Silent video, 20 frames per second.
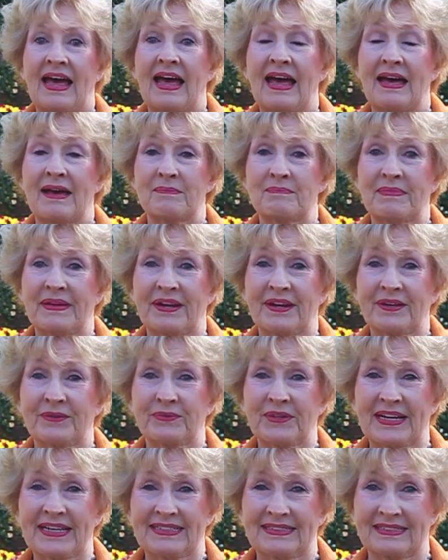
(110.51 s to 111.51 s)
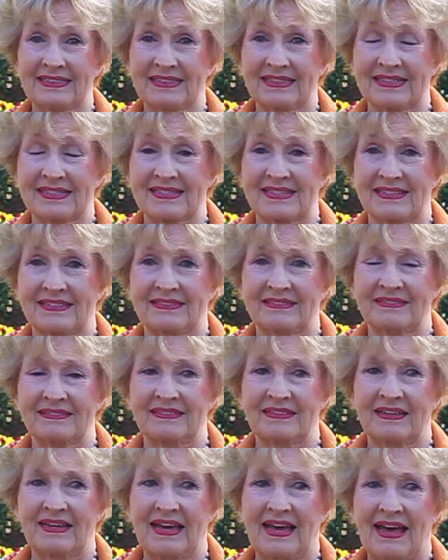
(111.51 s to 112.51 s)
I'm Mary Wayne Dixon.
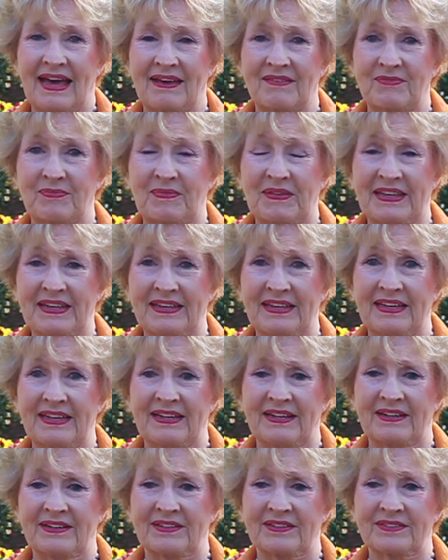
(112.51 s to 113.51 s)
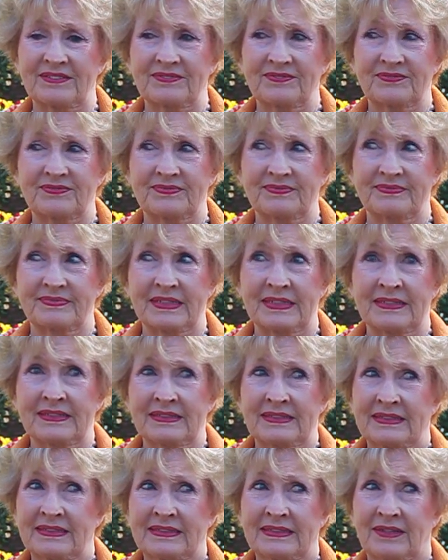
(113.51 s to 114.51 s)
I've been here
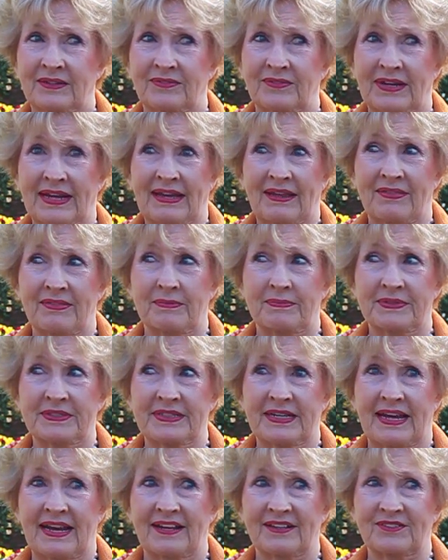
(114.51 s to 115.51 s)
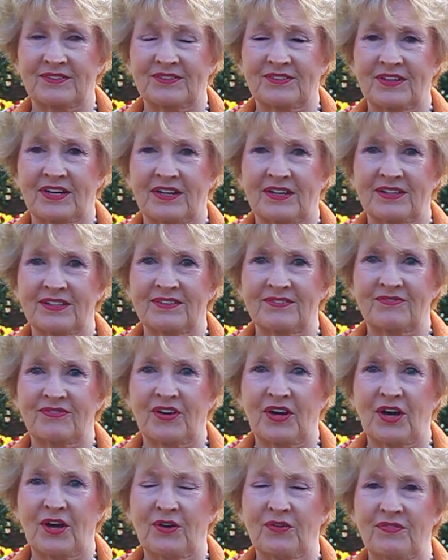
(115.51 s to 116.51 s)
around the Botanical Garden
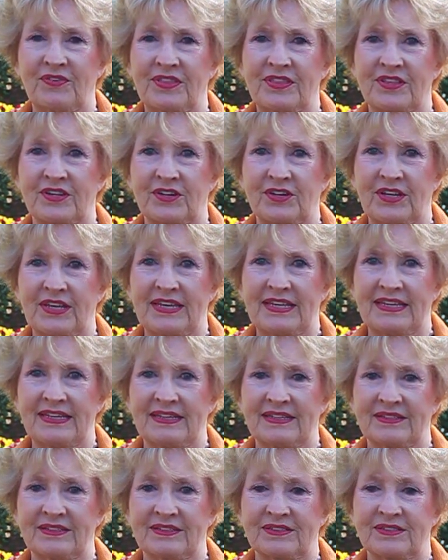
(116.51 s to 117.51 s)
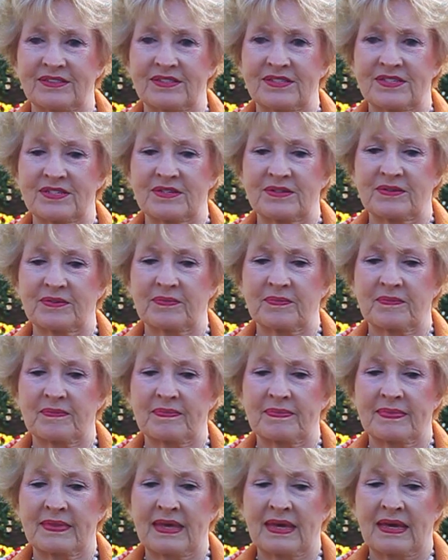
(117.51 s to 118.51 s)
for over 30 years.
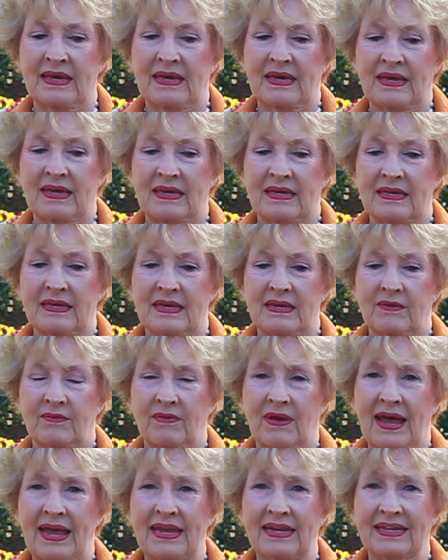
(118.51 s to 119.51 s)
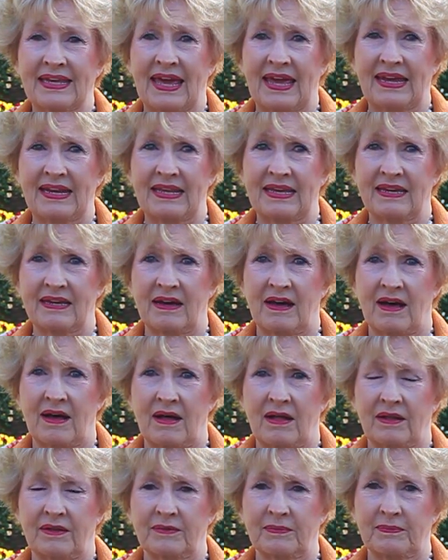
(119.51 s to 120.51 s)
Ryan Gainey
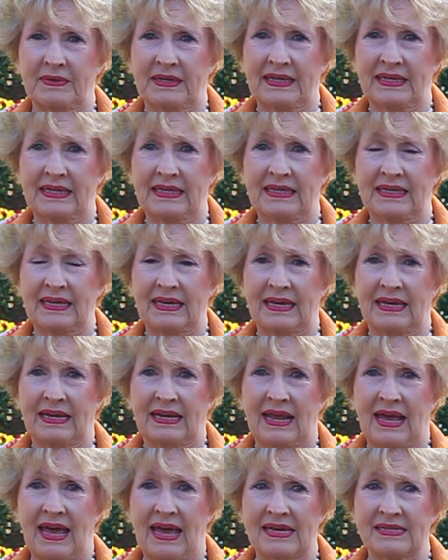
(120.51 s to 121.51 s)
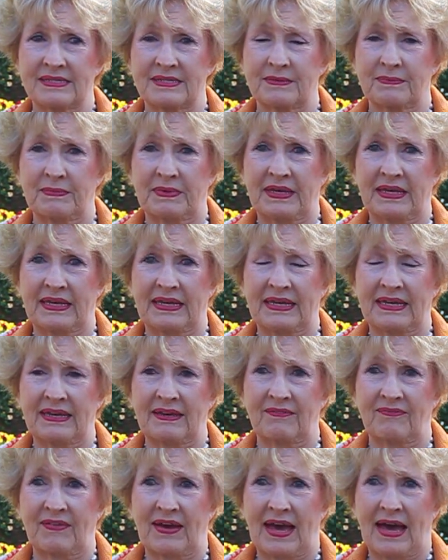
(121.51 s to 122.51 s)
called me and asked me
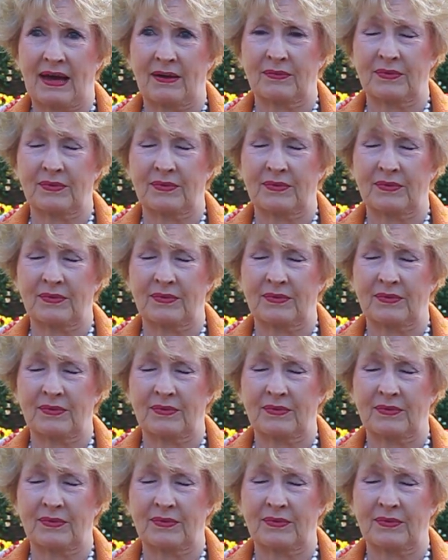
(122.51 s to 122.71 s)
if I